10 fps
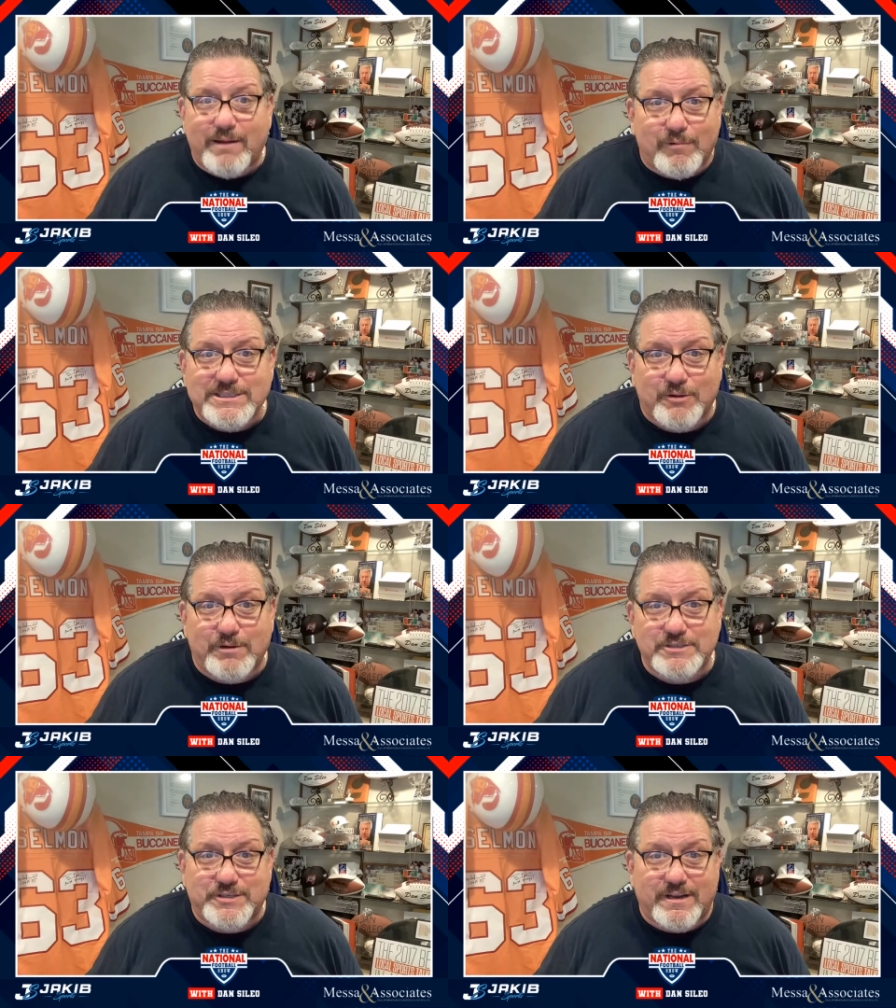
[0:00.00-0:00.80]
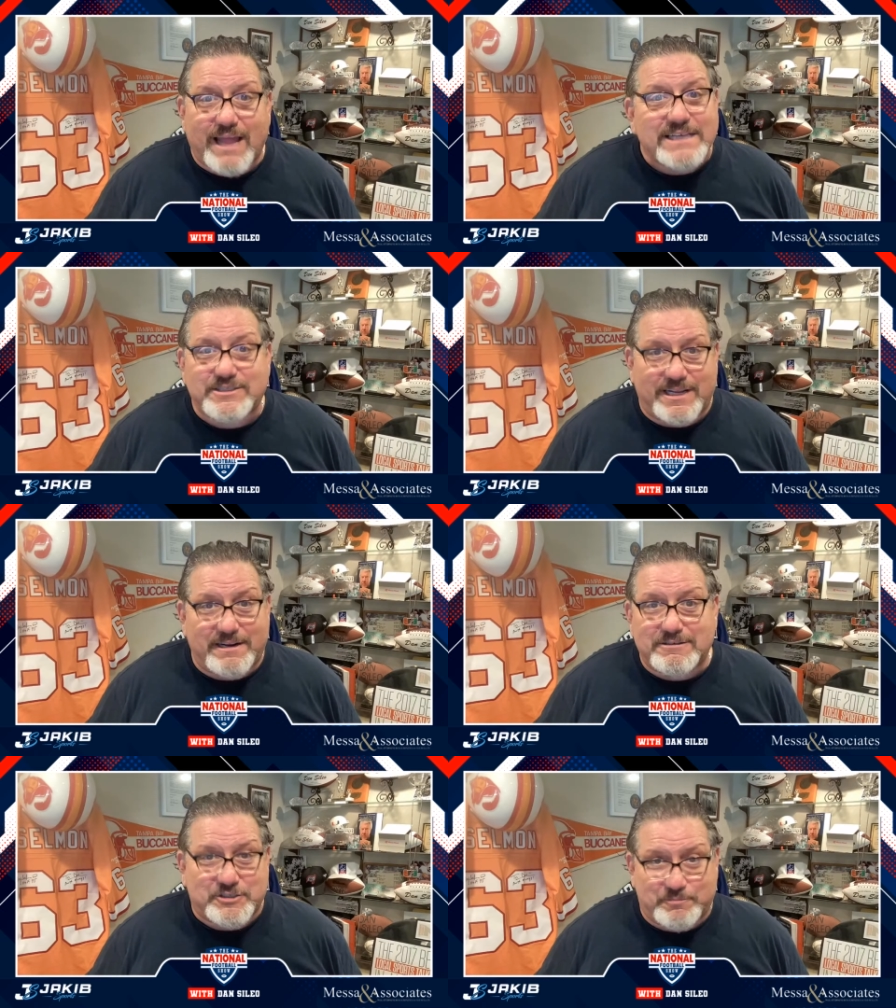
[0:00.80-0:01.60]
Russell Wilson the last 10
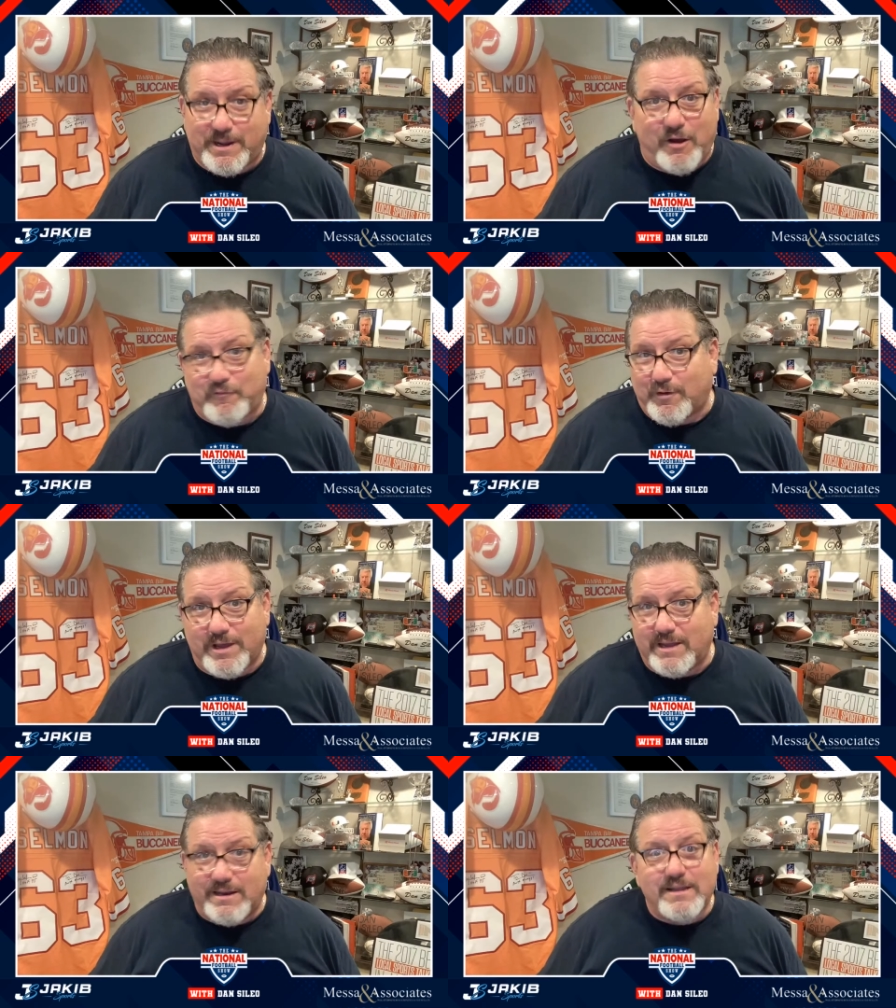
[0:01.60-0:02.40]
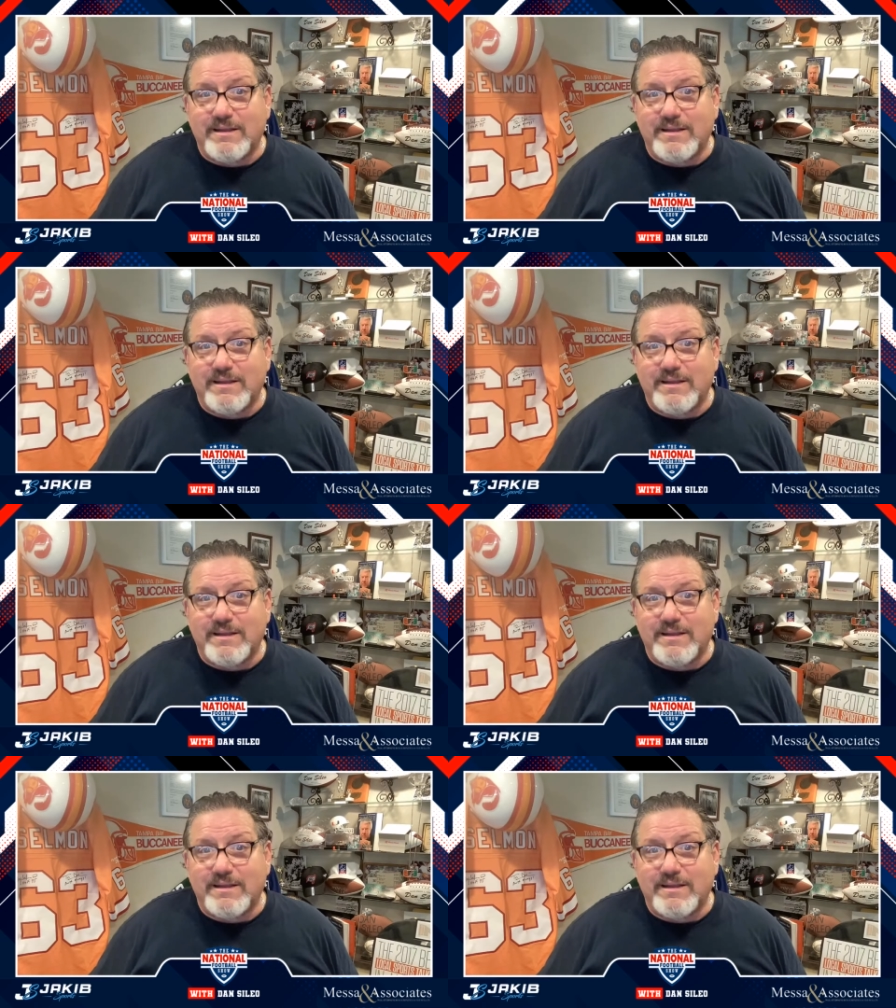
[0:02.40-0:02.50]
years has been awful good.